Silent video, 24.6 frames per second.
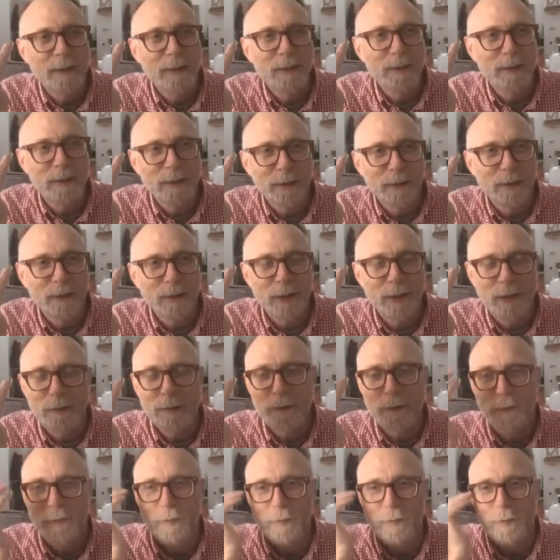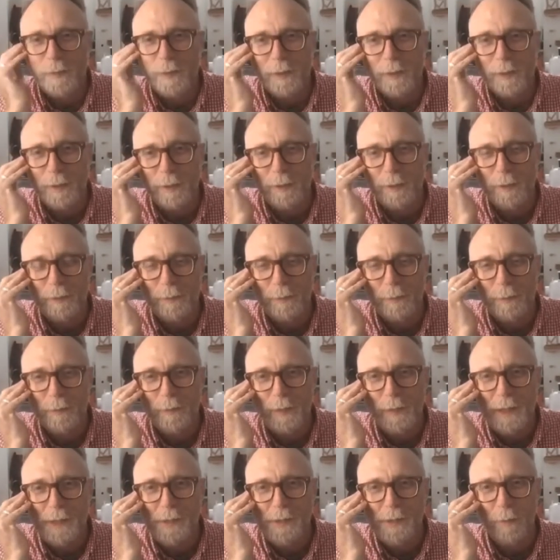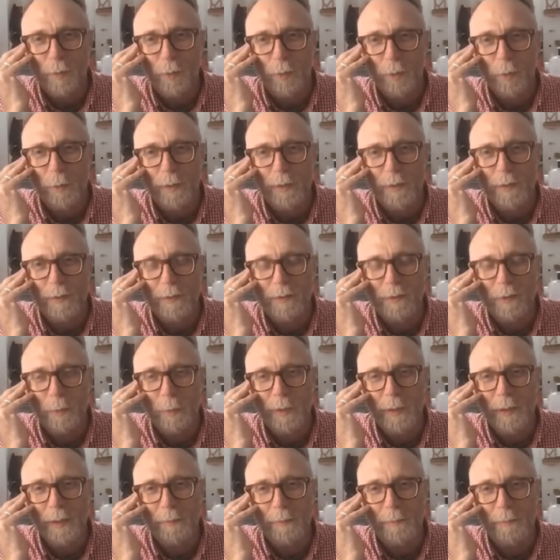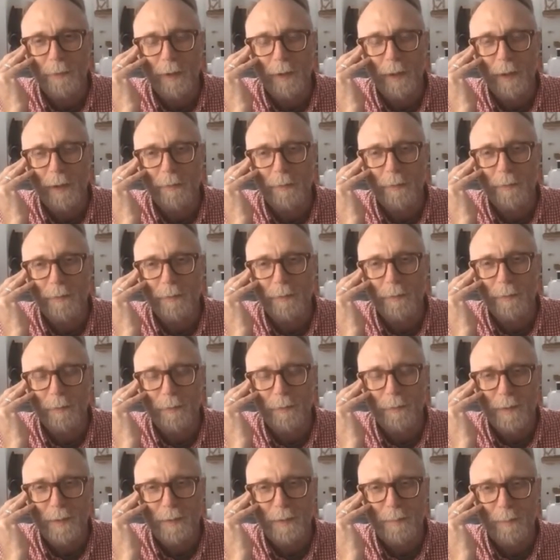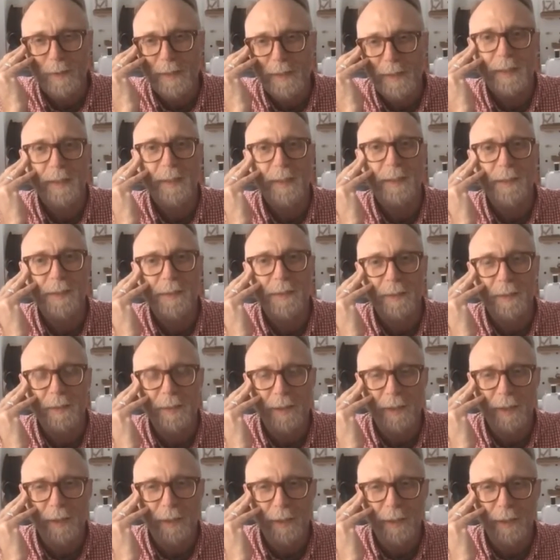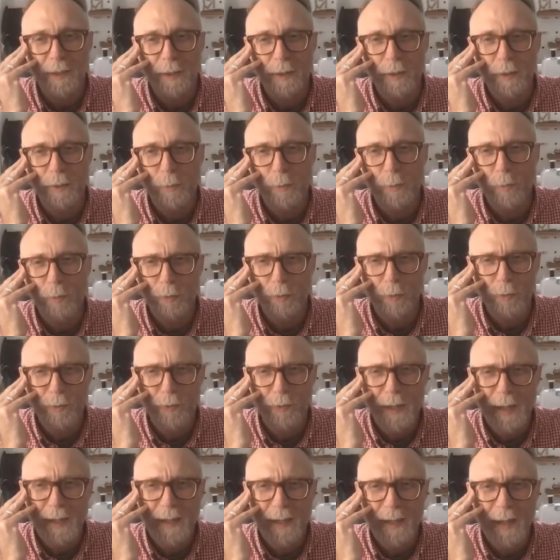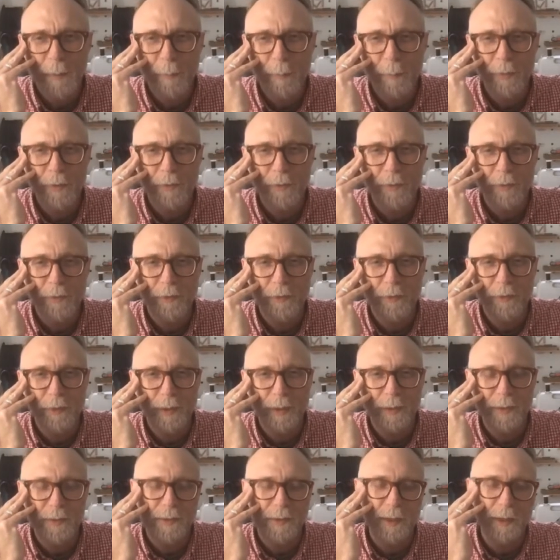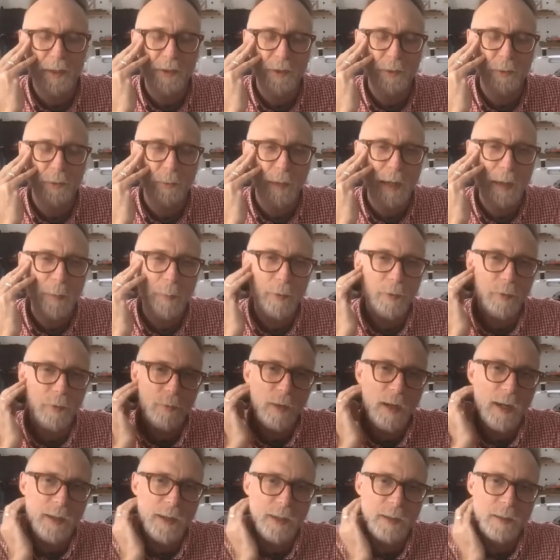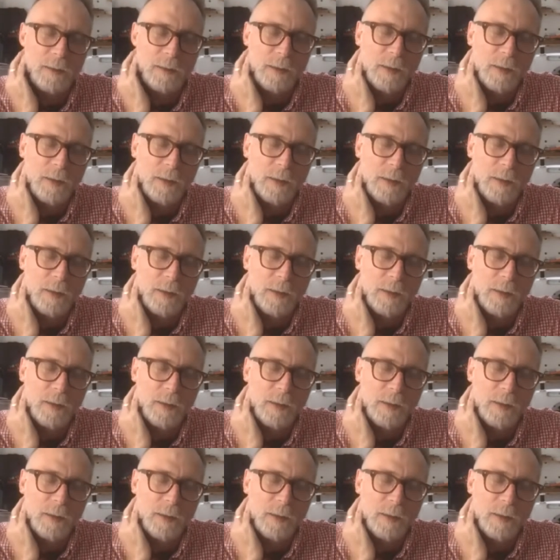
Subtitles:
you kind of, flash forward 25 years and kind of go, well, that happened at such a rapid rate